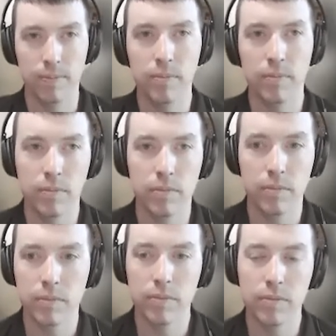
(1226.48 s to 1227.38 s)

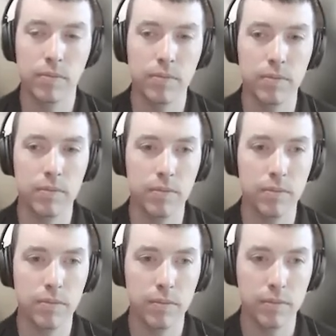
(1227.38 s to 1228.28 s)

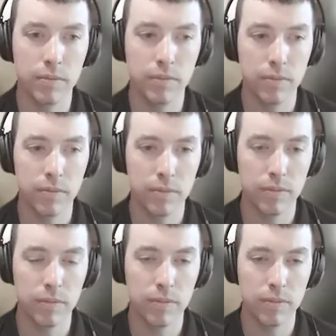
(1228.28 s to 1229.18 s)

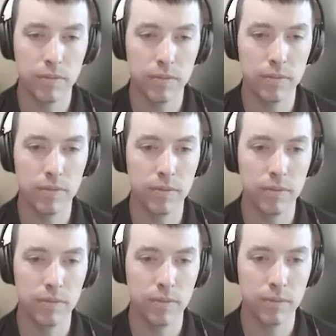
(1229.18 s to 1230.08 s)

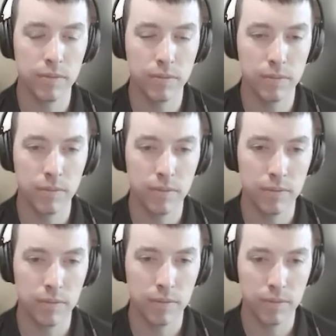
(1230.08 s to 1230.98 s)
No words are spoken by the person on screen.